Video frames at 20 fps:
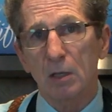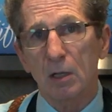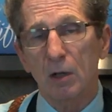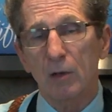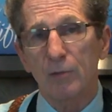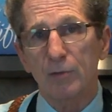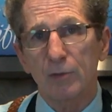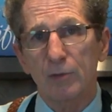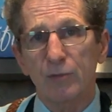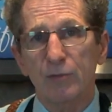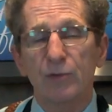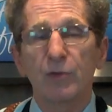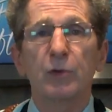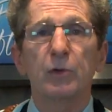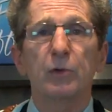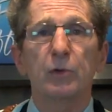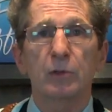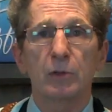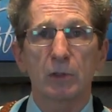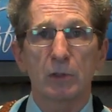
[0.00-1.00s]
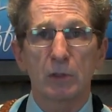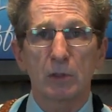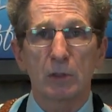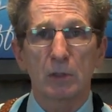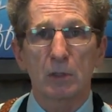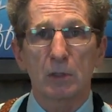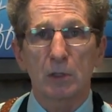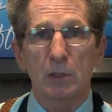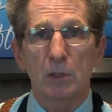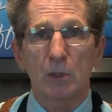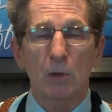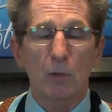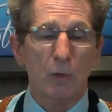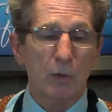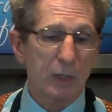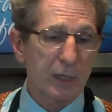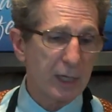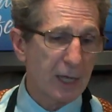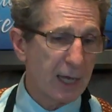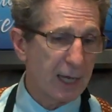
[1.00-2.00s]
of your food.
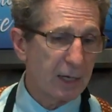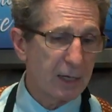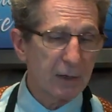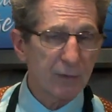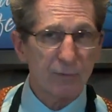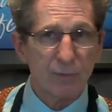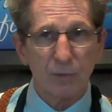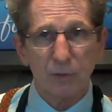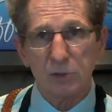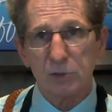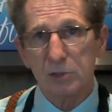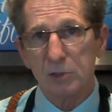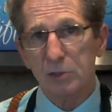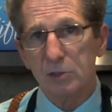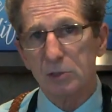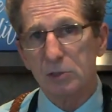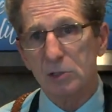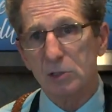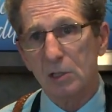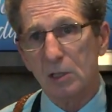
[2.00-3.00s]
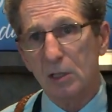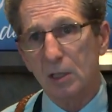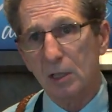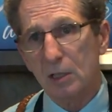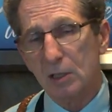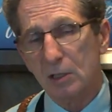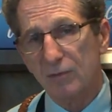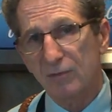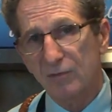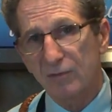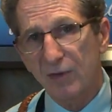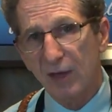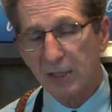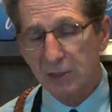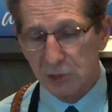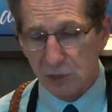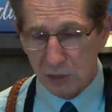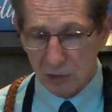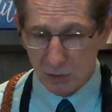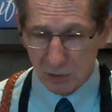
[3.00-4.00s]
Organic versus
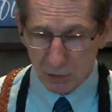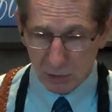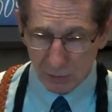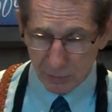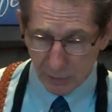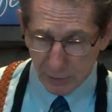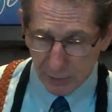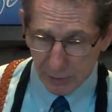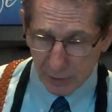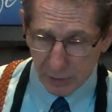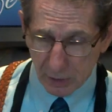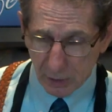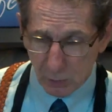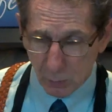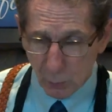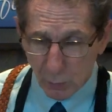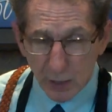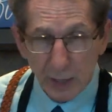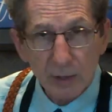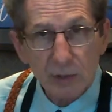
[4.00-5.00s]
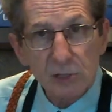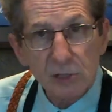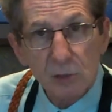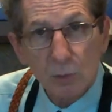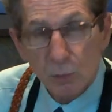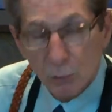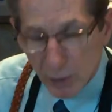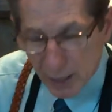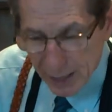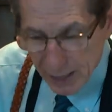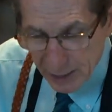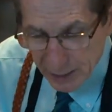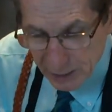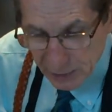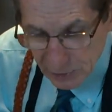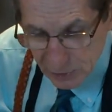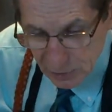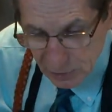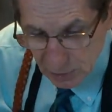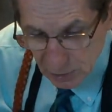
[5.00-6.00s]
conventional. Where is it
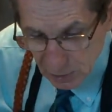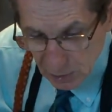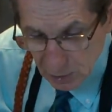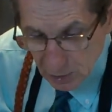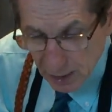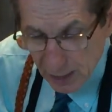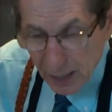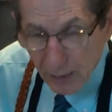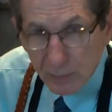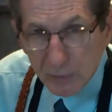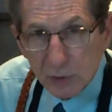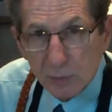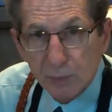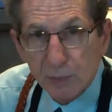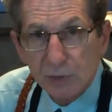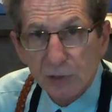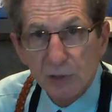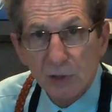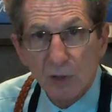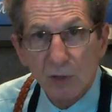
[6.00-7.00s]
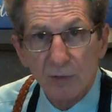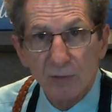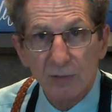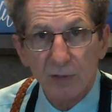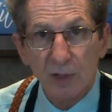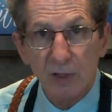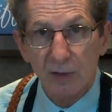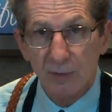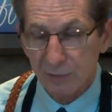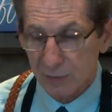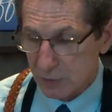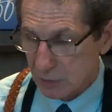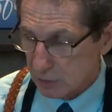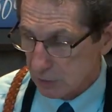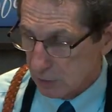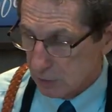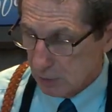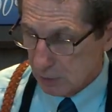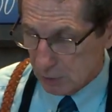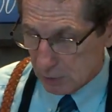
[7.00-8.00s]
raised? How much preservatives?
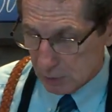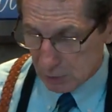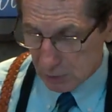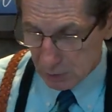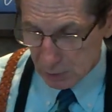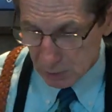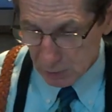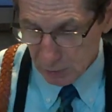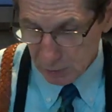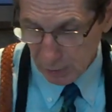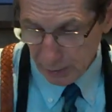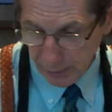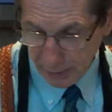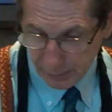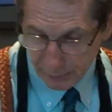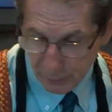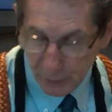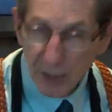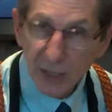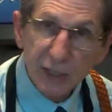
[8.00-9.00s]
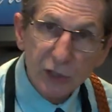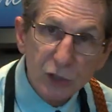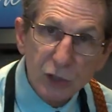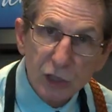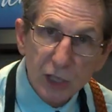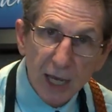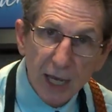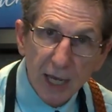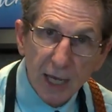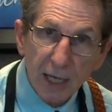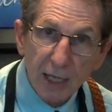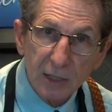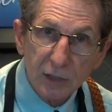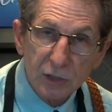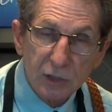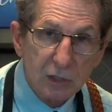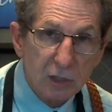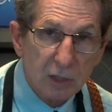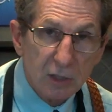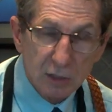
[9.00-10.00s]

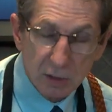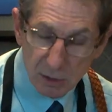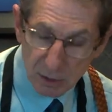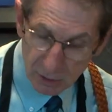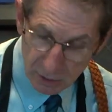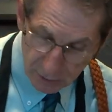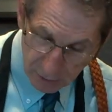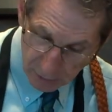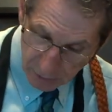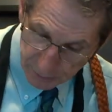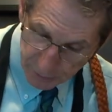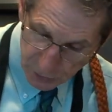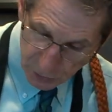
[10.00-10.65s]
Nightshades. I'm